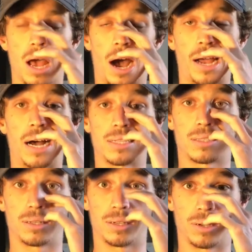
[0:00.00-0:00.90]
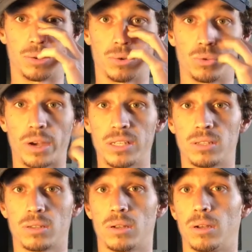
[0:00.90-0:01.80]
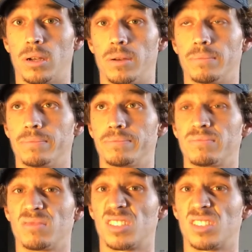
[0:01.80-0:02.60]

I asked the race um,